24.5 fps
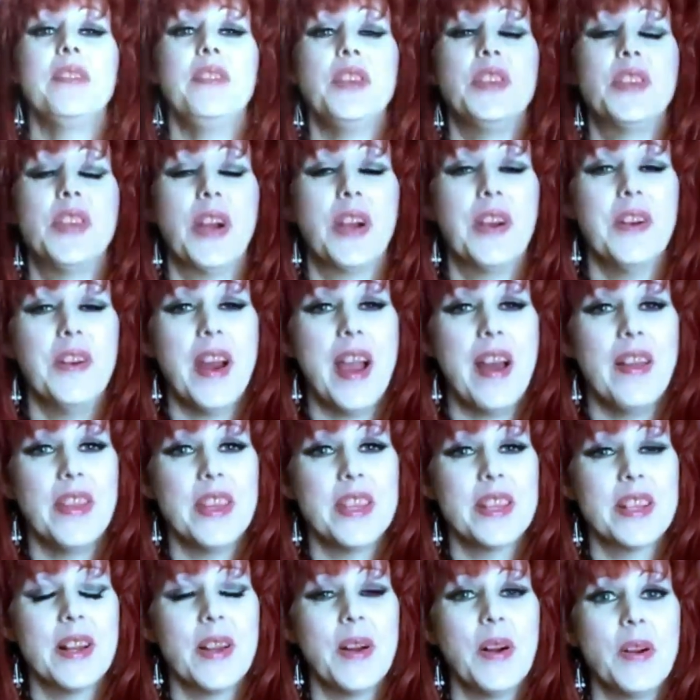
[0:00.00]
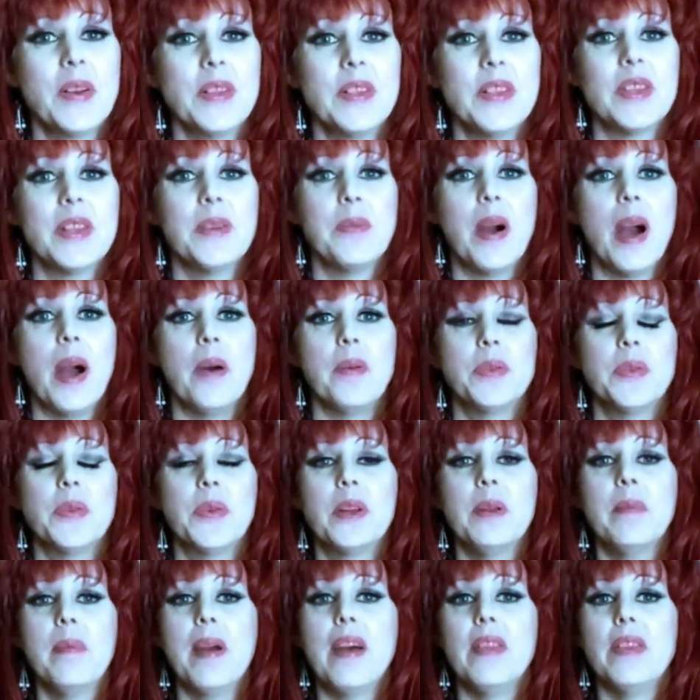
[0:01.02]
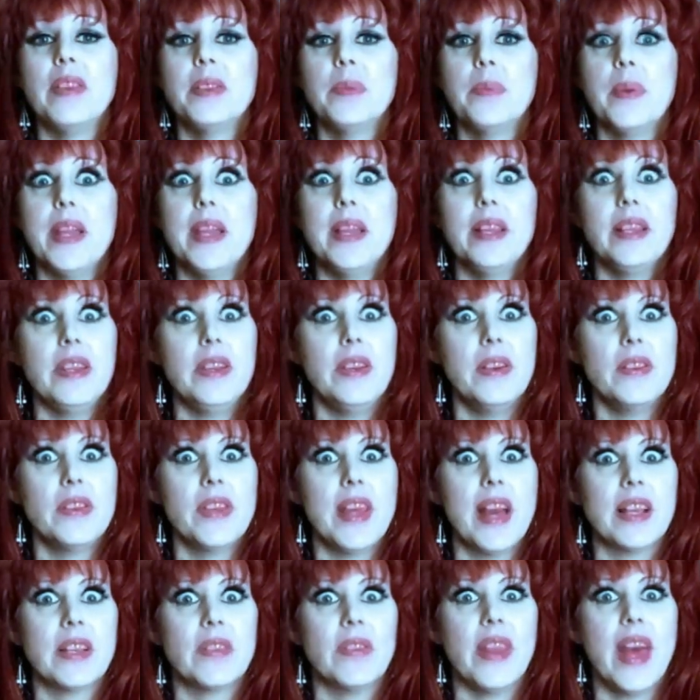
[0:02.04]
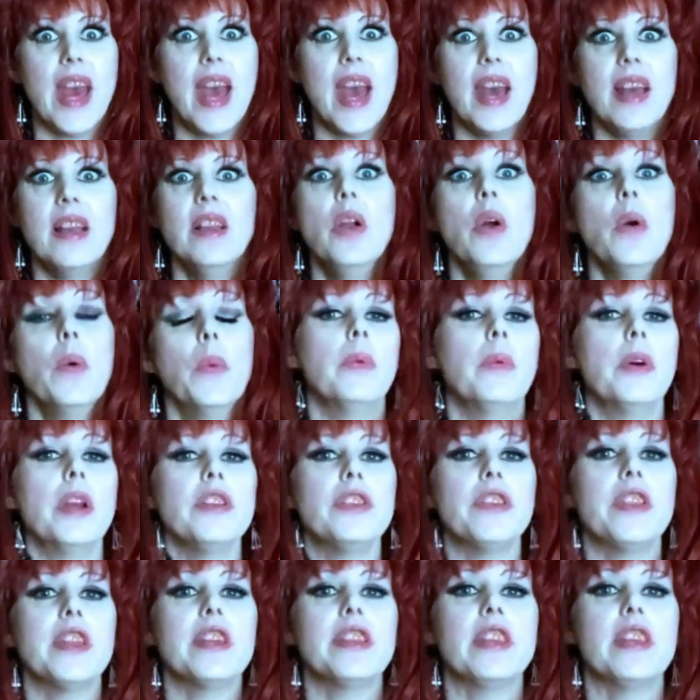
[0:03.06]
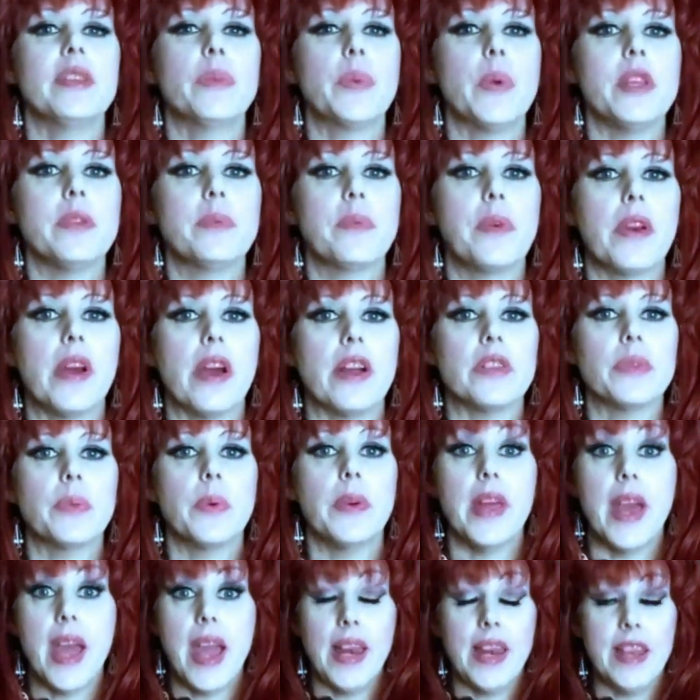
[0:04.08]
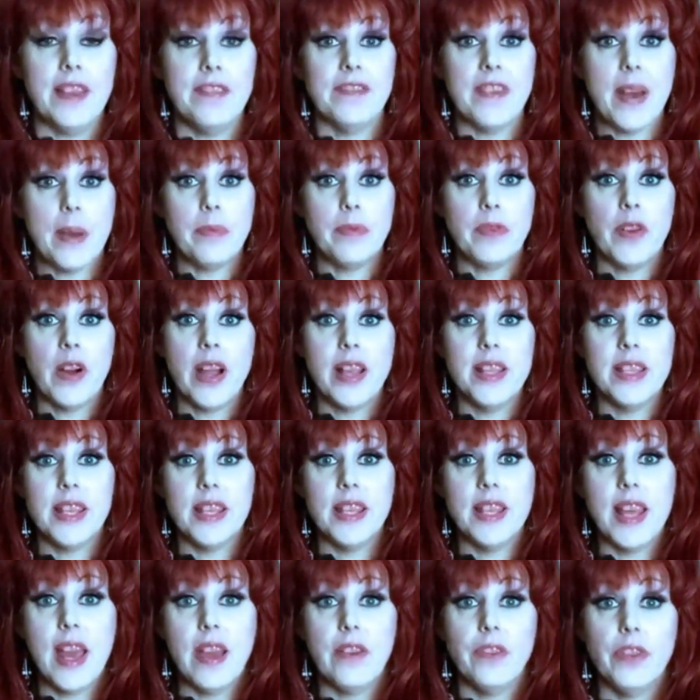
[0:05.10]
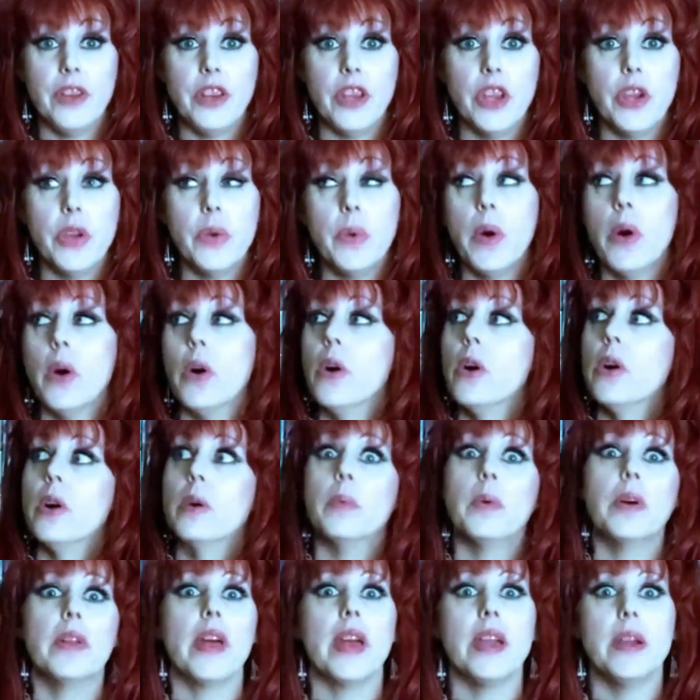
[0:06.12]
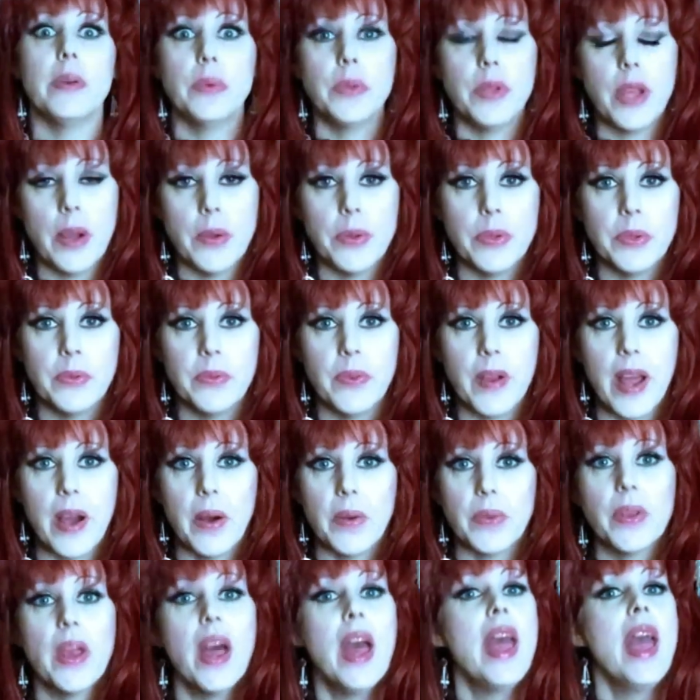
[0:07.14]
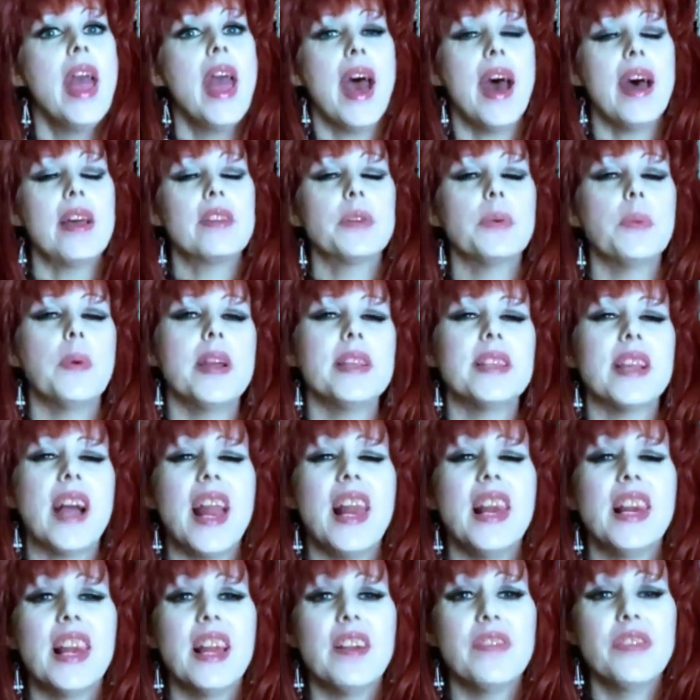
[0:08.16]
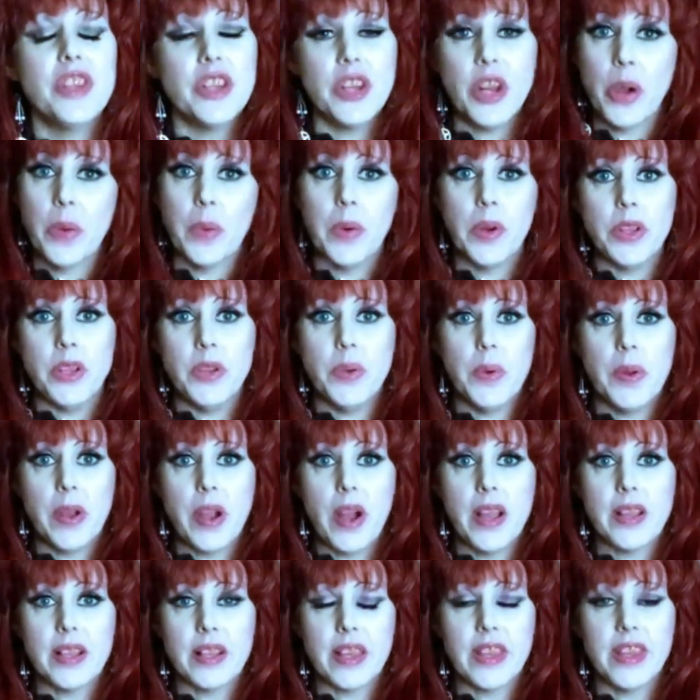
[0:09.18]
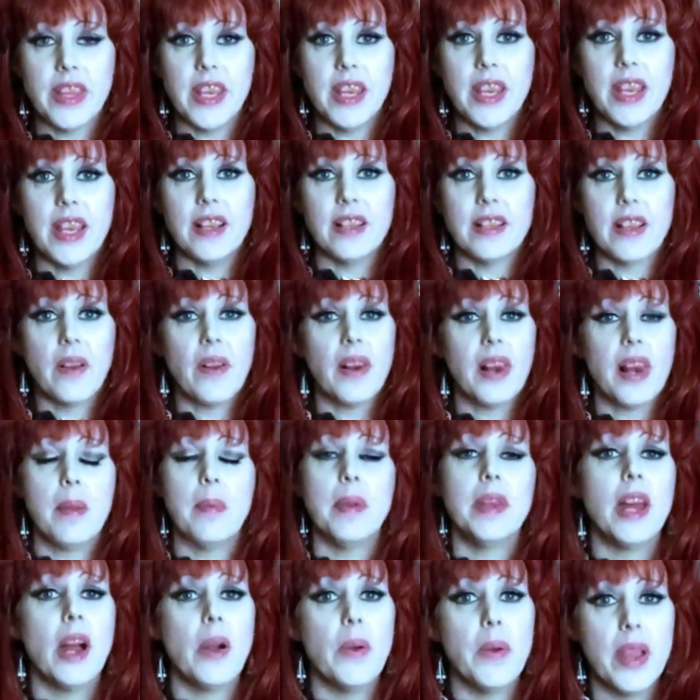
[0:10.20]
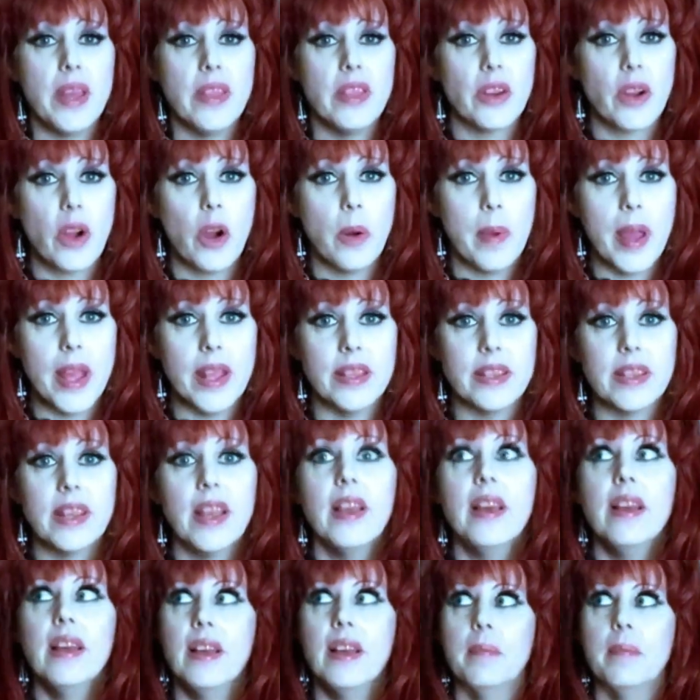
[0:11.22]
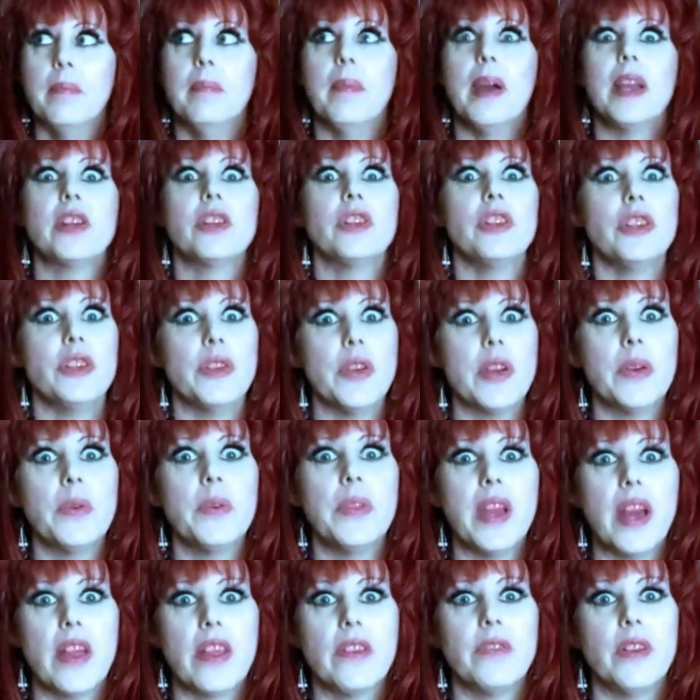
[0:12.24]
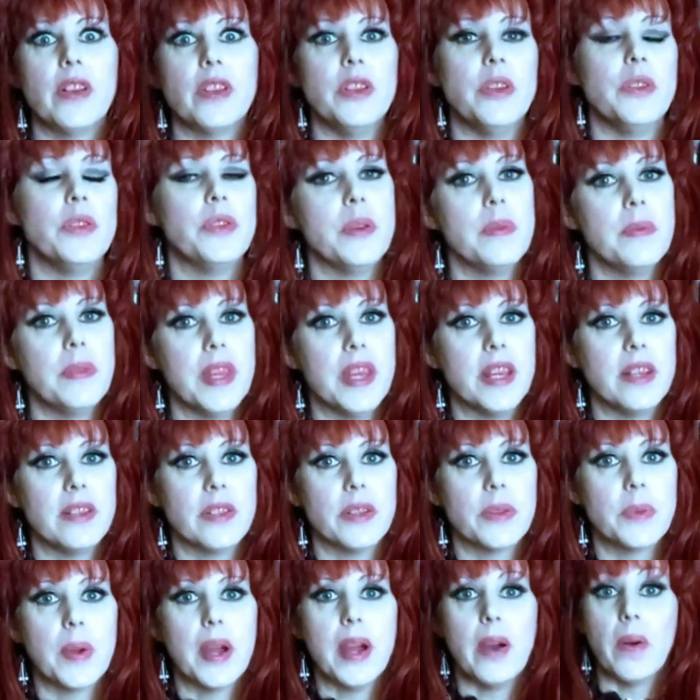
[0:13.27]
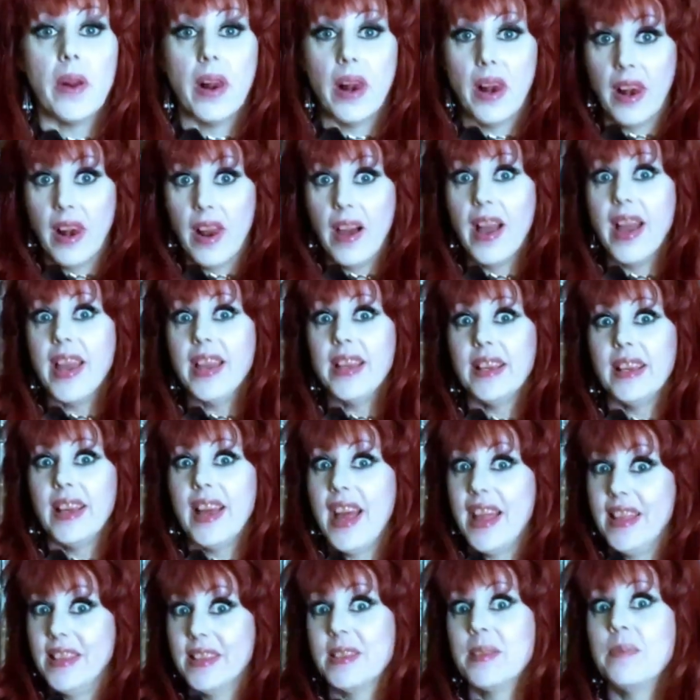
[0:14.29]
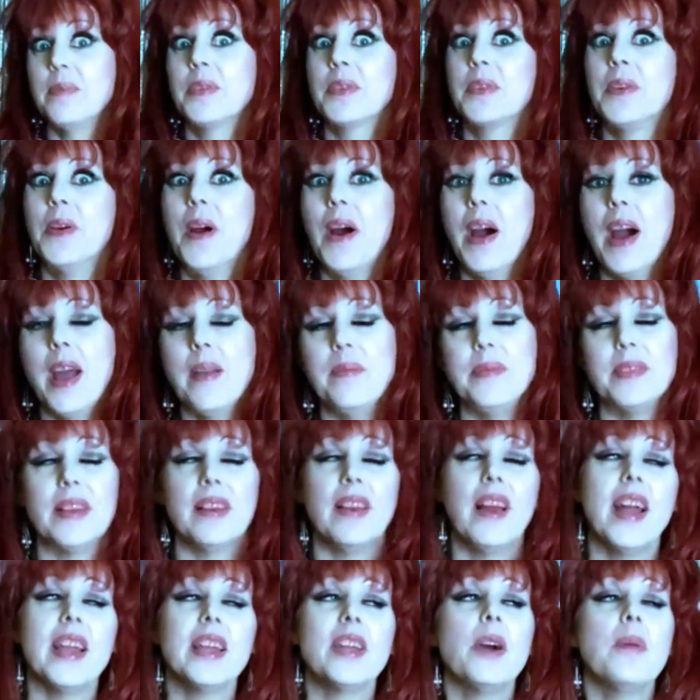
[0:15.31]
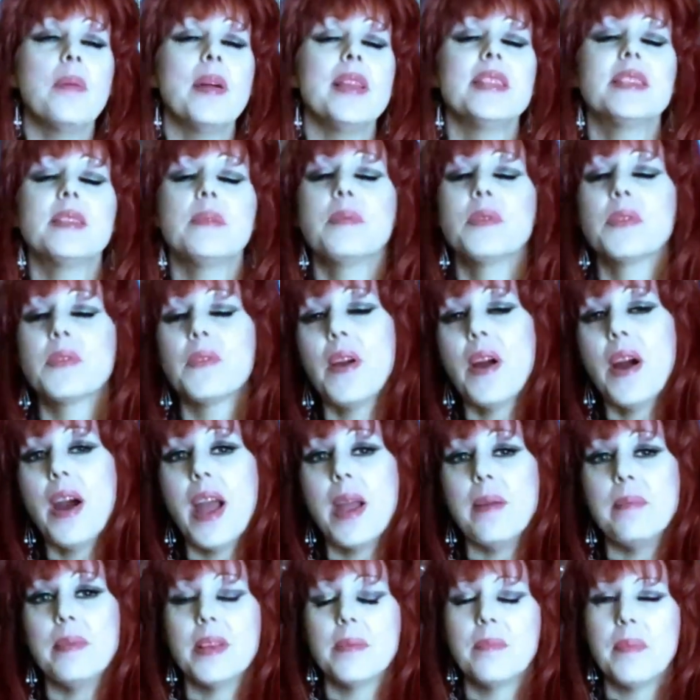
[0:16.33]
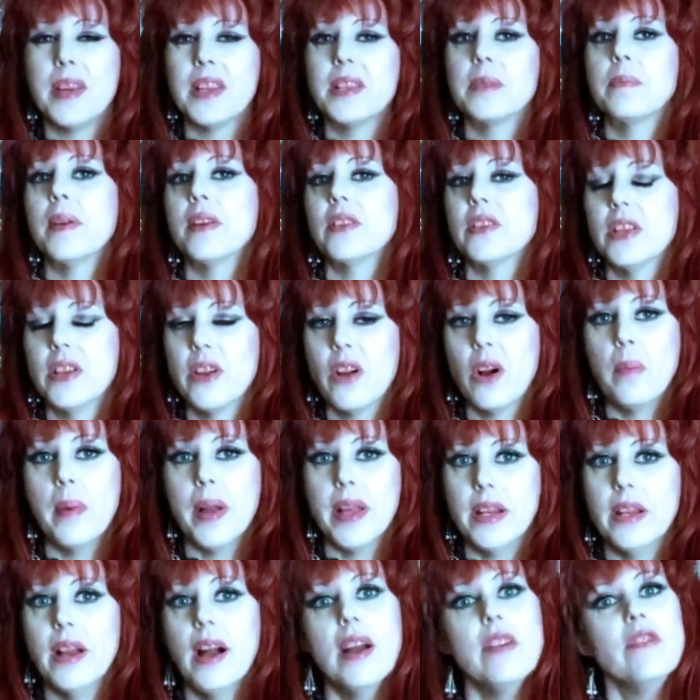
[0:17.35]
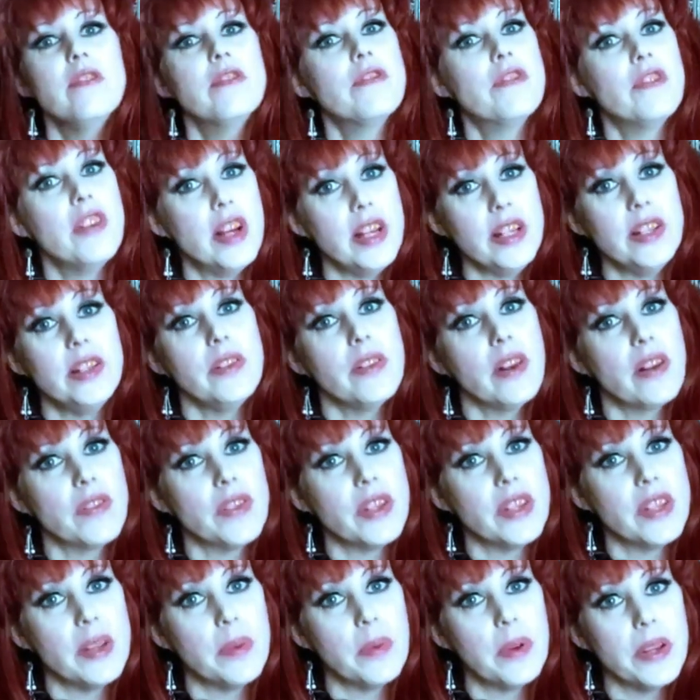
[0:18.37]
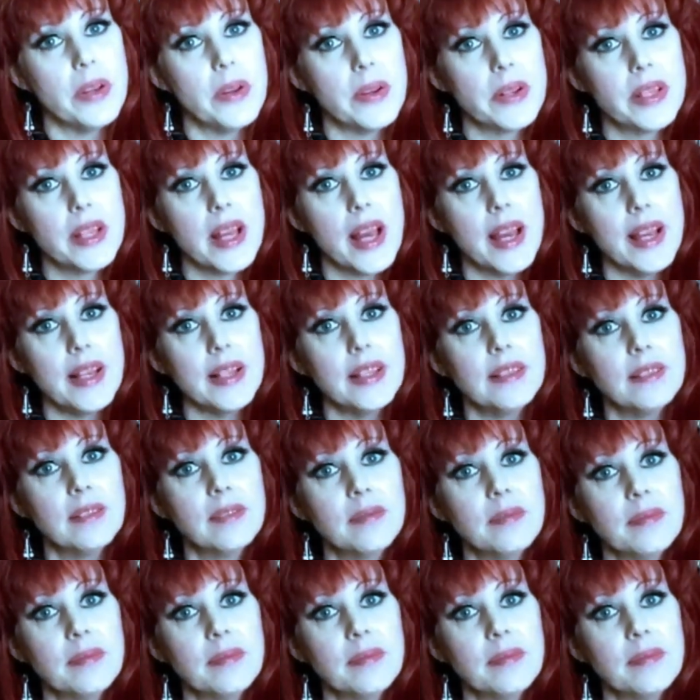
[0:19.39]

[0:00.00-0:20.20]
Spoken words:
if you stuck around this long to see what I was talking about this week, huge thanks for that. What did you think of this week's products? Were there any fab finds in there for you, or were they all total fails? As always, I love to know what you guys are thinking, so let me know in the comments. Make sure you're doing all the other fun YouTube things as well. Like and subscribe. So like, comment, subscribe, but especially comment. I really do love to see what you are saying.